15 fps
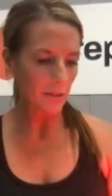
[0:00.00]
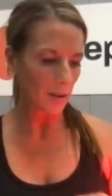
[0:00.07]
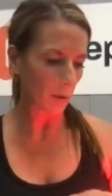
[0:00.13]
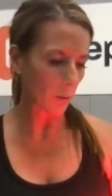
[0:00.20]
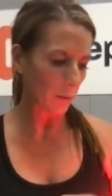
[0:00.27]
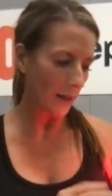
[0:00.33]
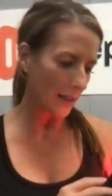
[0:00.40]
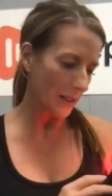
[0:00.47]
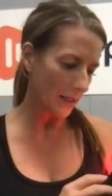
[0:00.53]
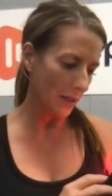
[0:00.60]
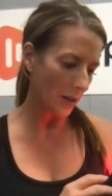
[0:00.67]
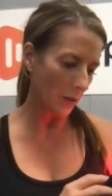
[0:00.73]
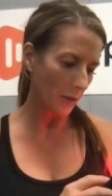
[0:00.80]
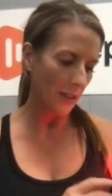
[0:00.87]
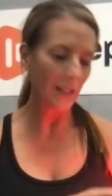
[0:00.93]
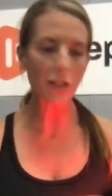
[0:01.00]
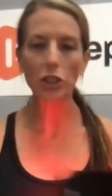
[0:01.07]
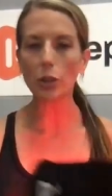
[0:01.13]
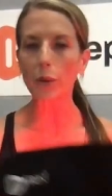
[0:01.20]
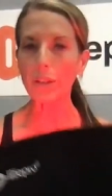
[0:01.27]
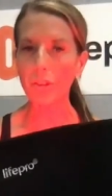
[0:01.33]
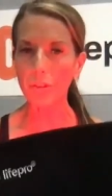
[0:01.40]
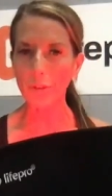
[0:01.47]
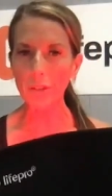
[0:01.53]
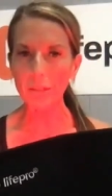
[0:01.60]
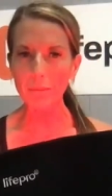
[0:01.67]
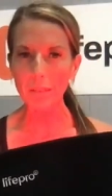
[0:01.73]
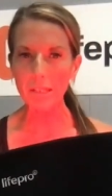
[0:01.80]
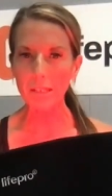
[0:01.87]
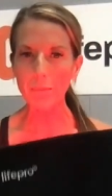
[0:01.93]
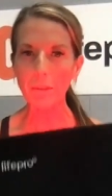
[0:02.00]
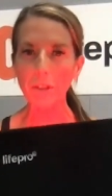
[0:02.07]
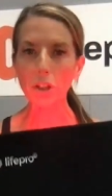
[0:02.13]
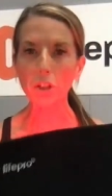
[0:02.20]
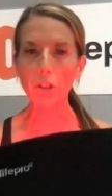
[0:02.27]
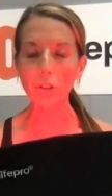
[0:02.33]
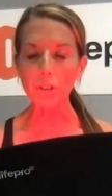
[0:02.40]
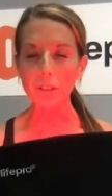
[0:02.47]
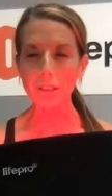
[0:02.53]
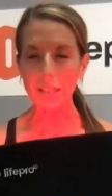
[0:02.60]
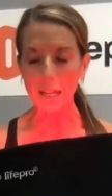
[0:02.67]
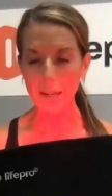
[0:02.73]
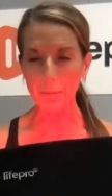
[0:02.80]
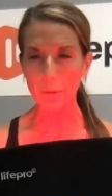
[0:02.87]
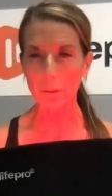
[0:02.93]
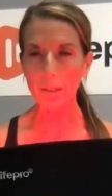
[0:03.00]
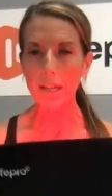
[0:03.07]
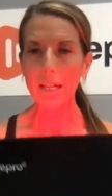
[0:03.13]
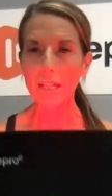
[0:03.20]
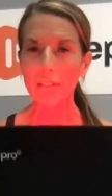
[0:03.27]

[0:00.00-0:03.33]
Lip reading: so right now it's showing 30 minutes, but yours timer,